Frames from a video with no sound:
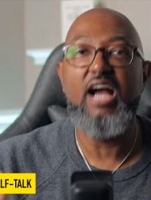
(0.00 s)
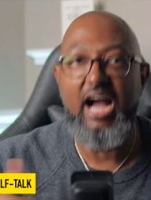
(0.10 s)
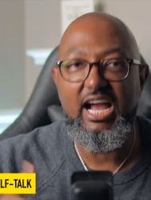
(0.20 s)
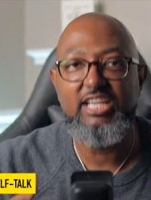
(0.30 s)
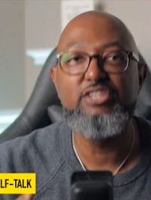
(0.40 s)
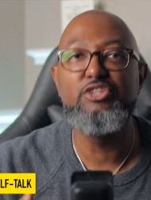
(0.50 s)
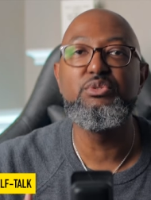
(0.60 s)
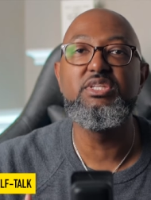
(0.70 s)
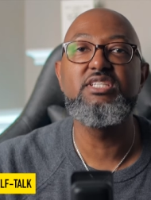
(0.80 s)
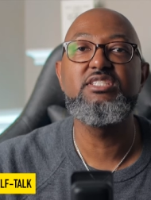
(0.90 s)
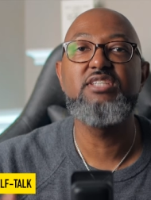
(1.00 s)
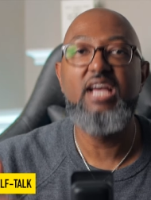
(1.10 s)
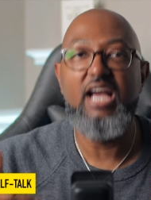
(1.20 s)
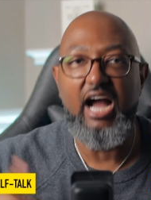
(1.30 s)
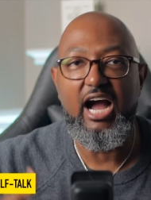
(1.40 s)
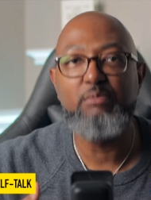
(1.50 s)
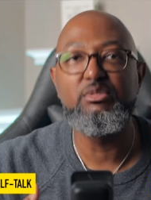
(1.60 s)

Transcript: I can do this. I'm